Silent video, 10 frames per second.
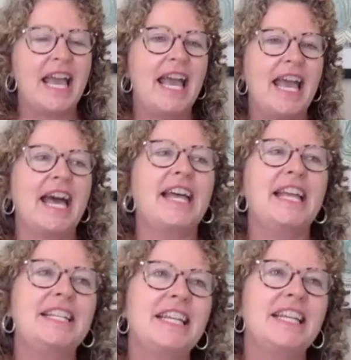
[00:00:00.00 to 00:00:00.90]

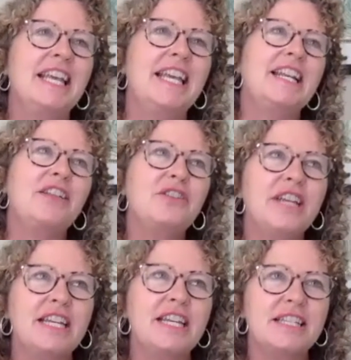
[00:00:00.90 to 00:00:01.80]
And in another
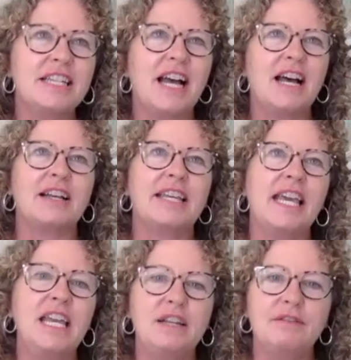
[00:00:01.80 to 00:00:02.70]
case,
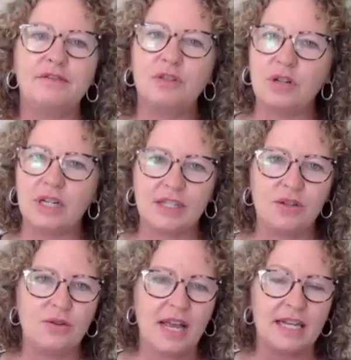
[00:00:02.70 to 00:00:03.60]
Katie Flores,
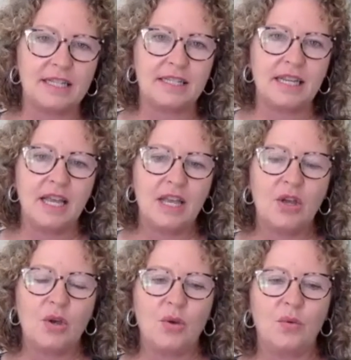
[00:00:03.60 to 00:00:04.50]
who has,
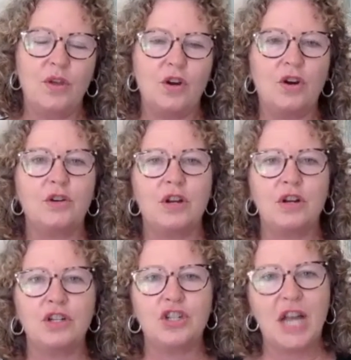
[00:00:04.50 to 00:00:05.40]

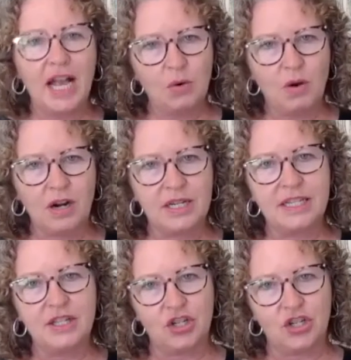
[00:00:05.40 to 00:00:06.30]
her Jaguar is
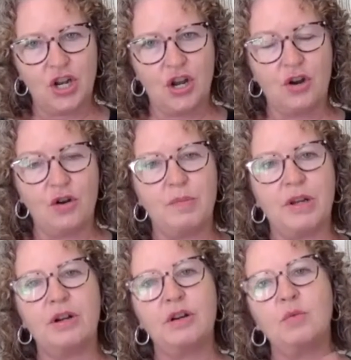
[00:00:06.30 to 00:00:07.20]
in the show, but
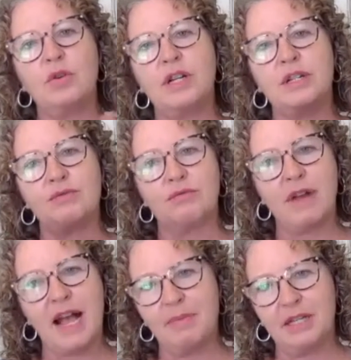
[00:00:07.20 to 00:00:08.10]
her work is
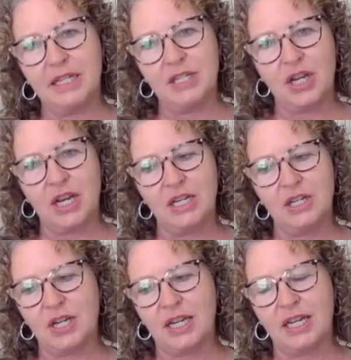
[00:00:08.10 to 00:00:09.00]
rapidly
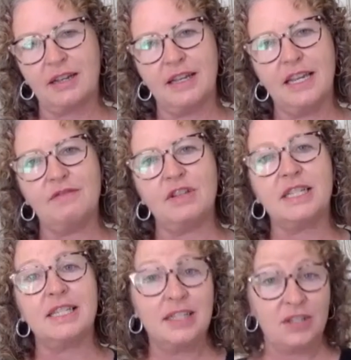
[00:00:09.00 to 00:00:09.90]
changing even
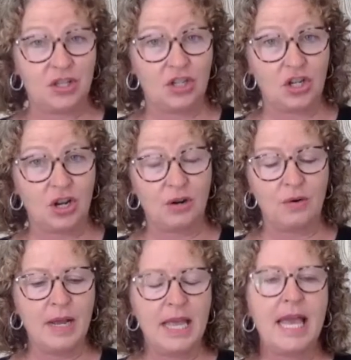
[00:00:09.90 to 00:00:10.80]
since the
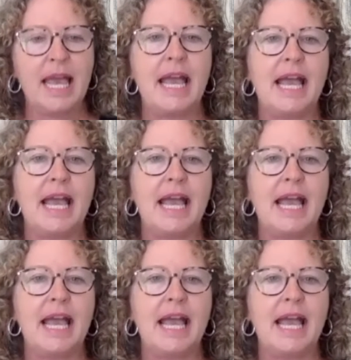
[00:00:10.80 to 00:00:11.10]
show. Mm-hmm.